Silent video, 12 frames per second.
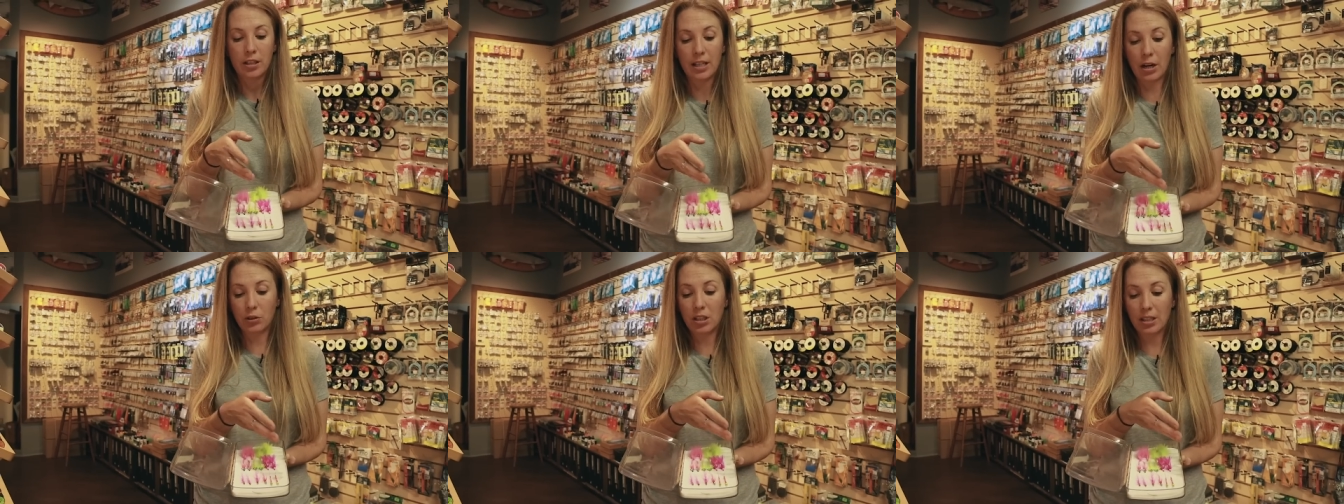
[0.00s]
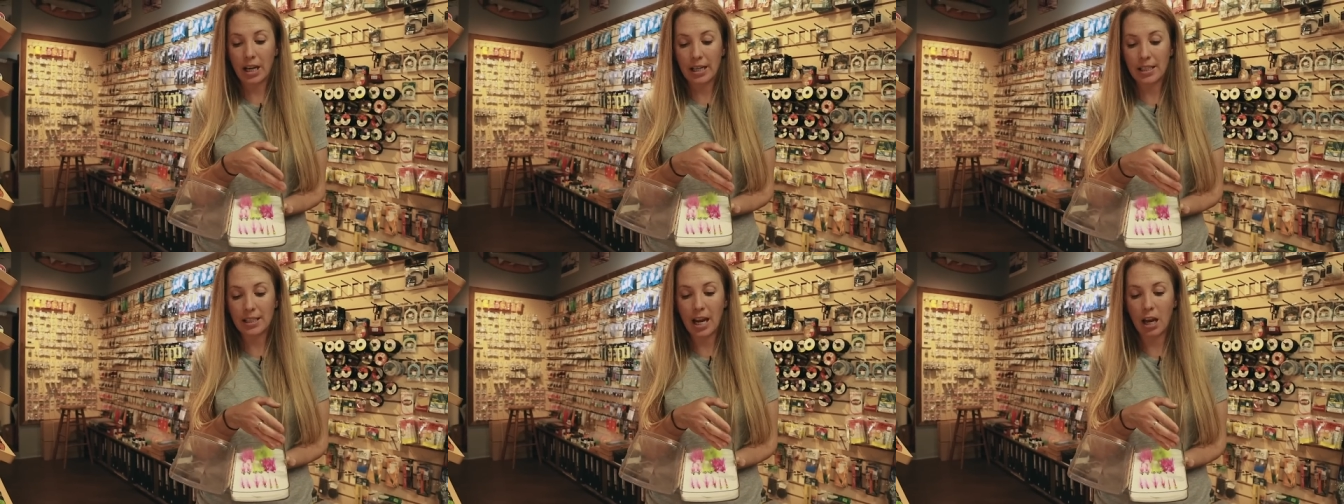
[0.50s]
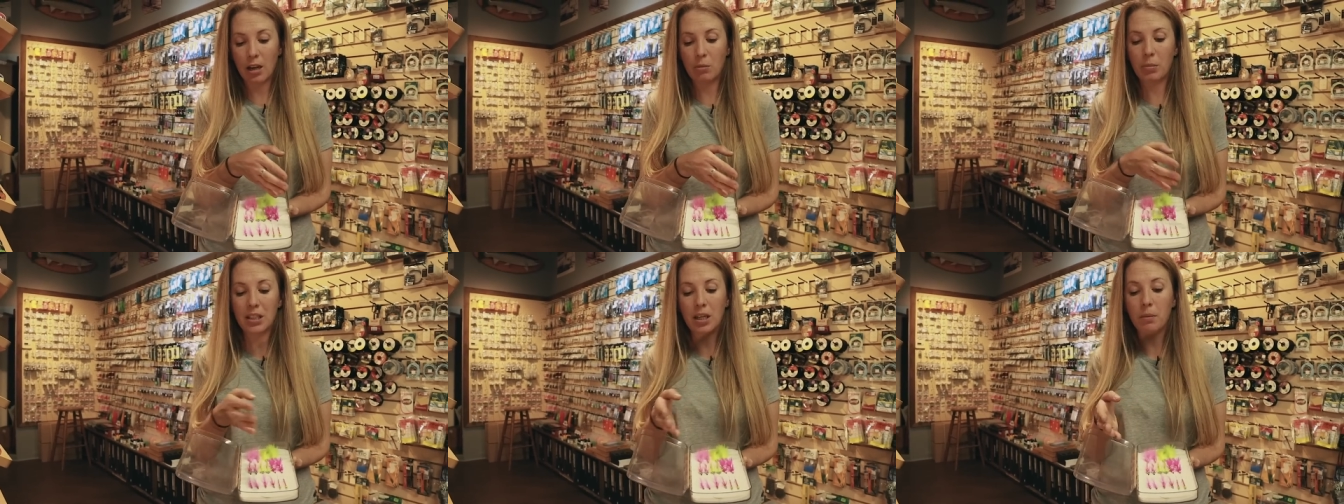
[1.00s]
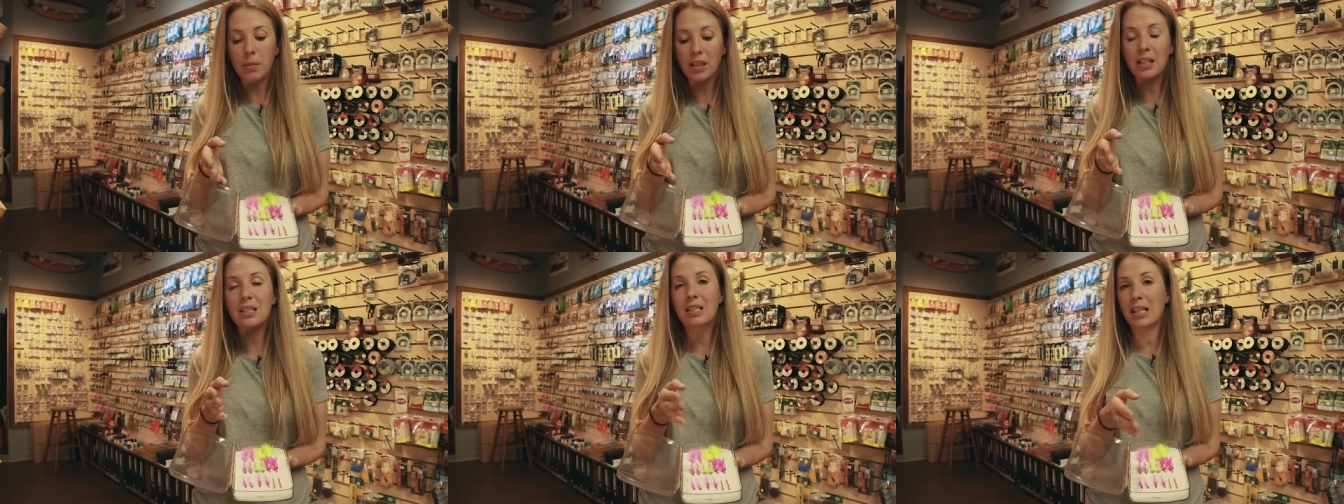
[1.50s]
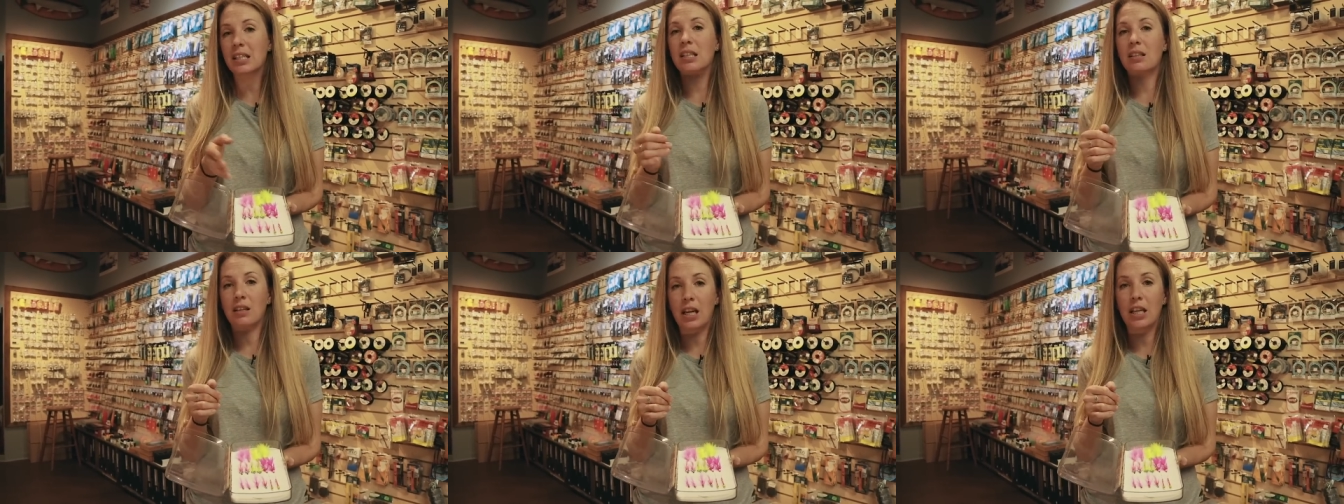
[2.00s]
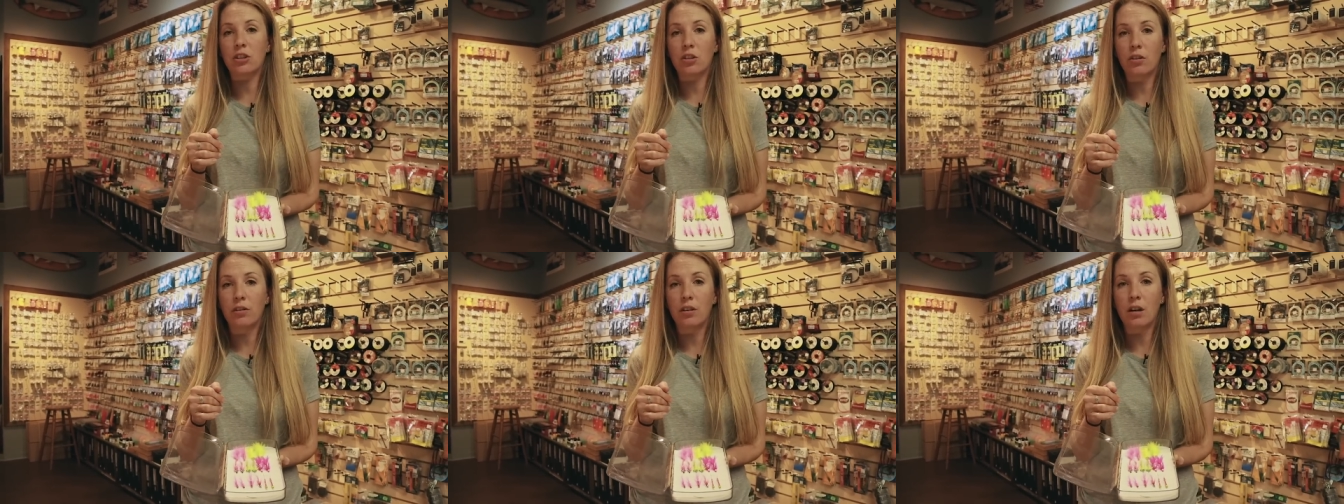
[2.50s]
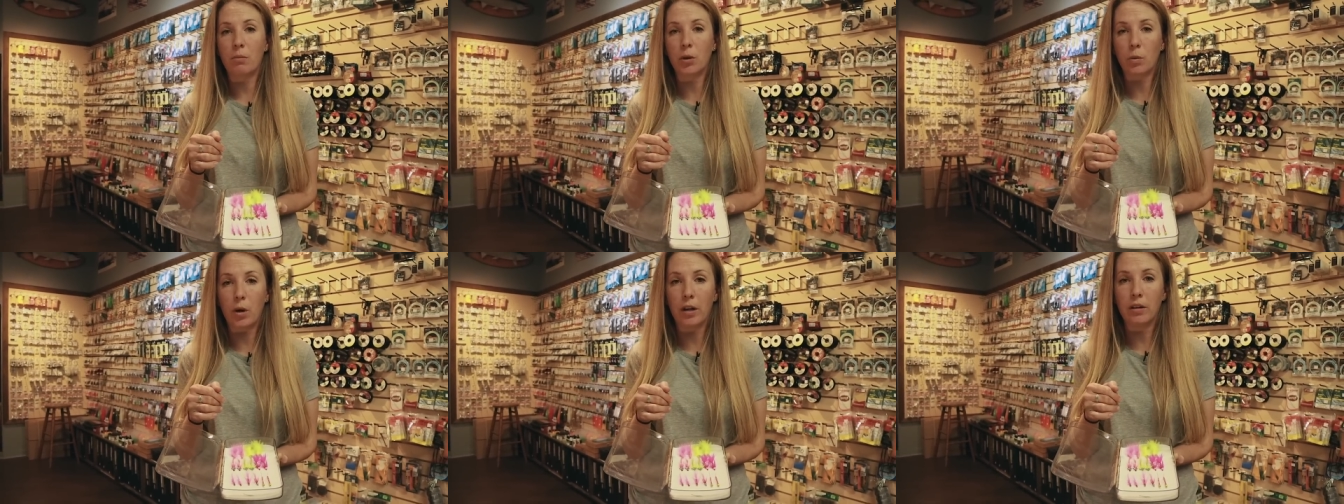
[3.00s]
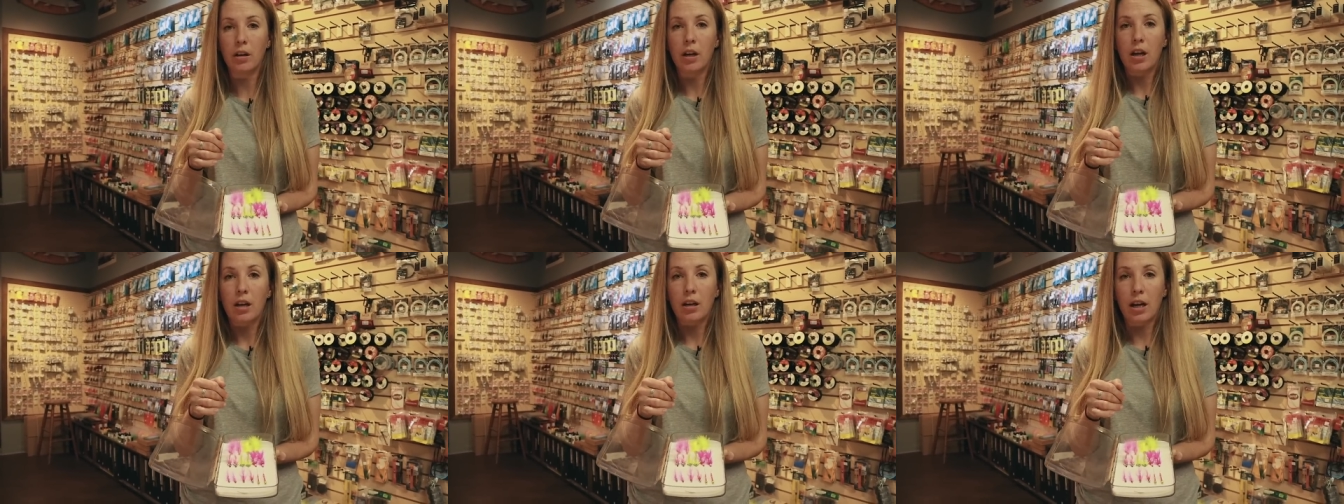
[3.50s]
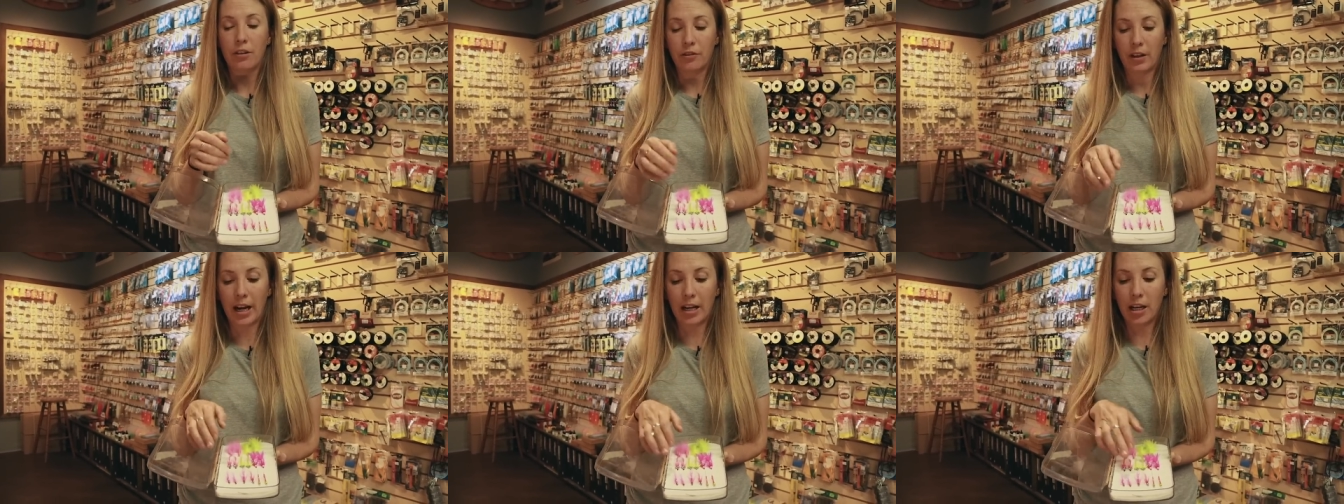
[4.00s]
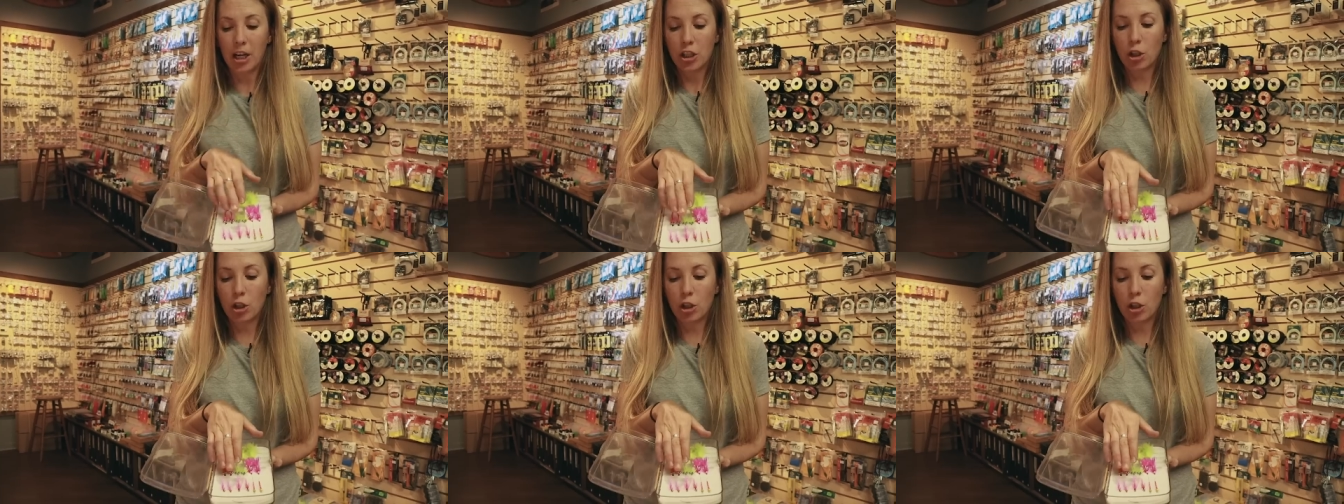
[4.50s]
down to size ten, but typically sixes and eights are the number one kind of fly.